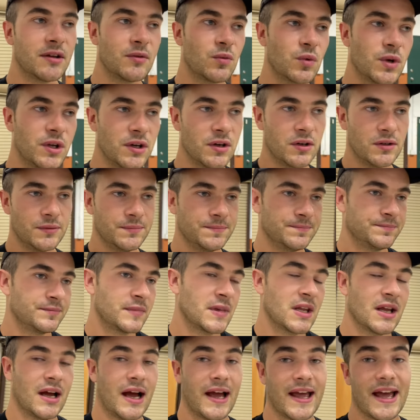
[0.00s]
wheel.
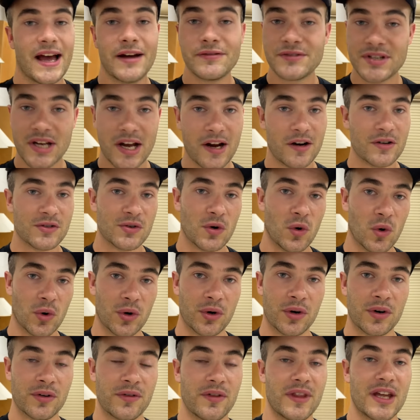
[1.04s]
I have tires
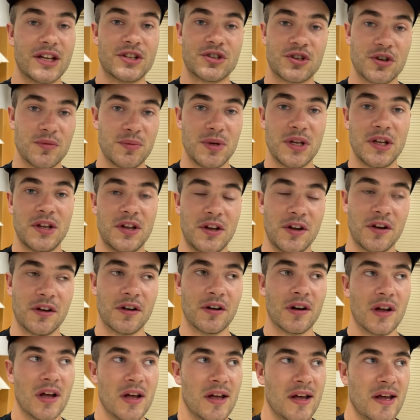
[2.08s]
ordered. They should be
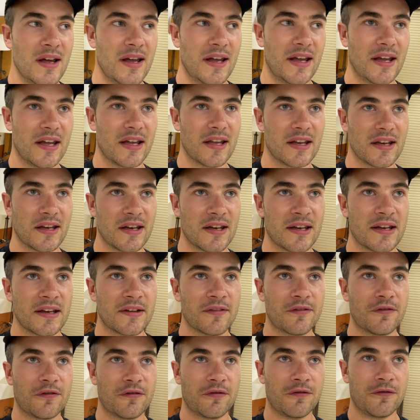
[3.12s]
here in
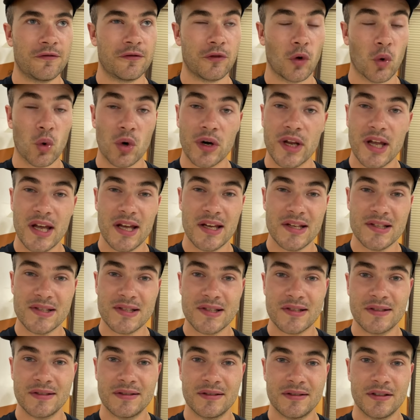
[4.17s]
four days
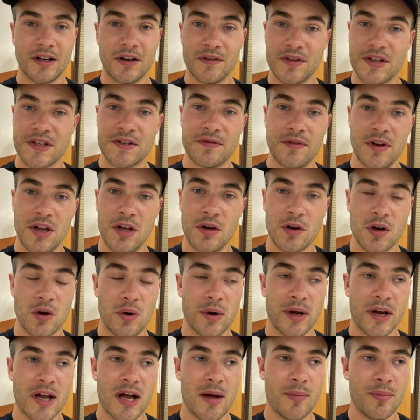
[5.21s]
of this video
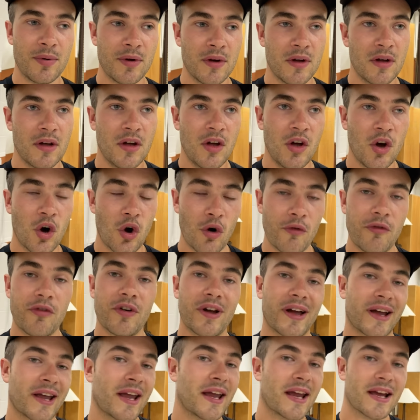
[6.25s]
going up. Hopefully
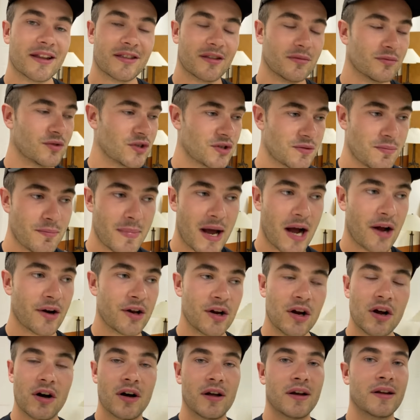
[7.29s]
I can get them just mounted
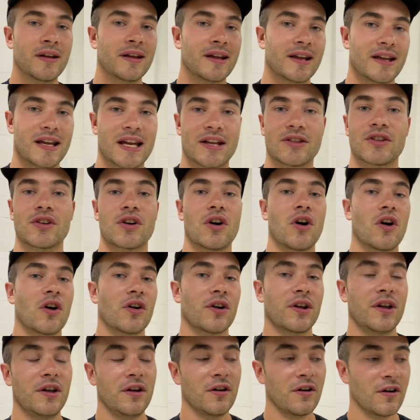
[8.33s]
on, get the car
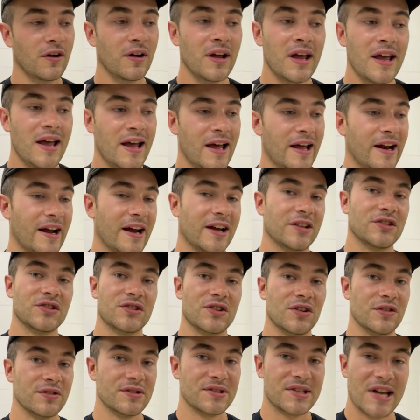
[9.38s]
here, and I can
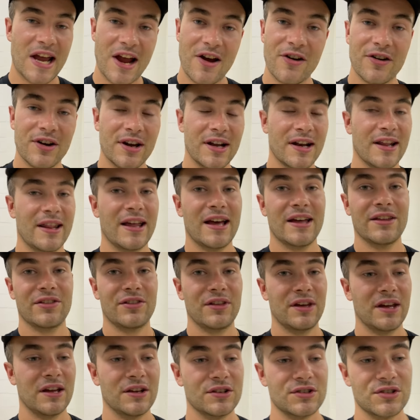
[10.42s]
start tearing into that
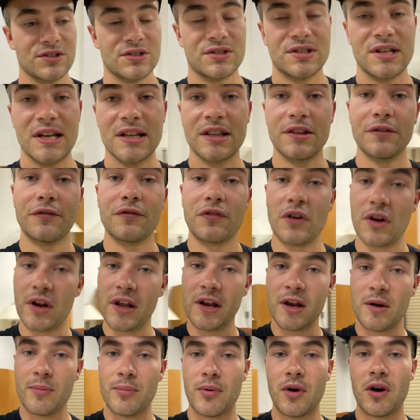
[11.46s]
thing and just take the front
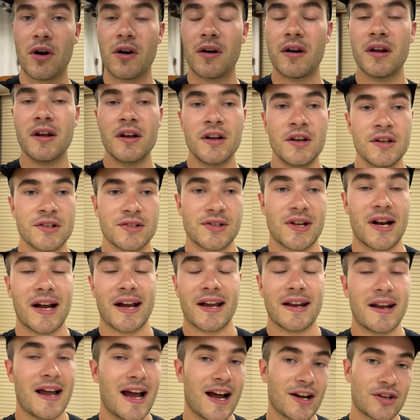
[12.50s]
end apart so that I
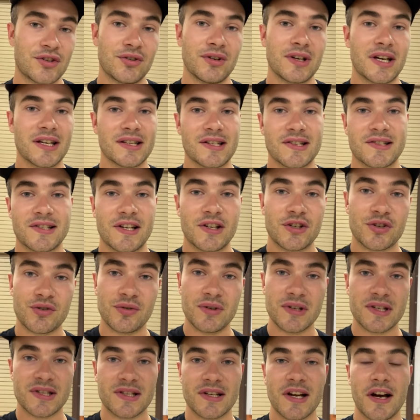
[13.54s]
can actually get the Century
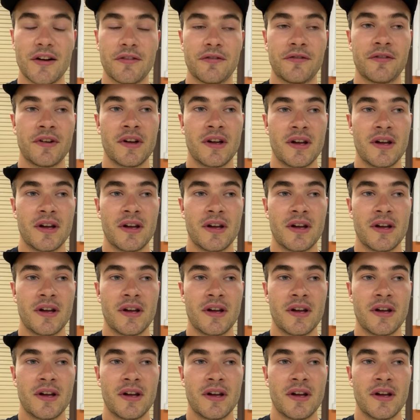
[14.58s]
stuff